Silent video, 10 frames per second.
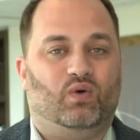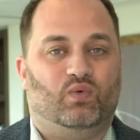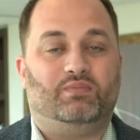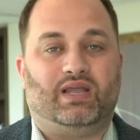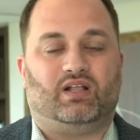
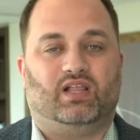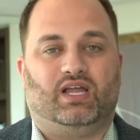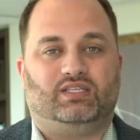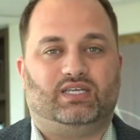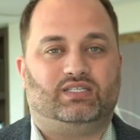one of my
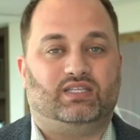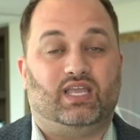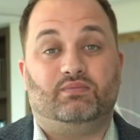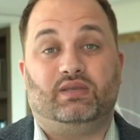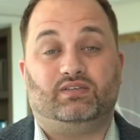clients has a
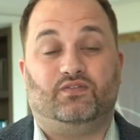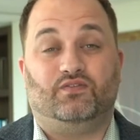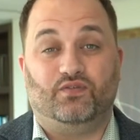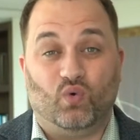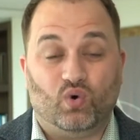database of
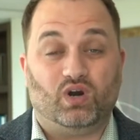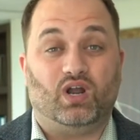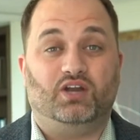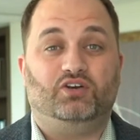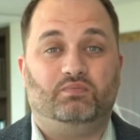
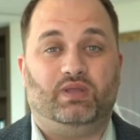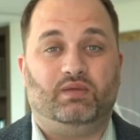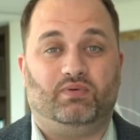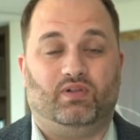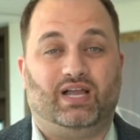400 people.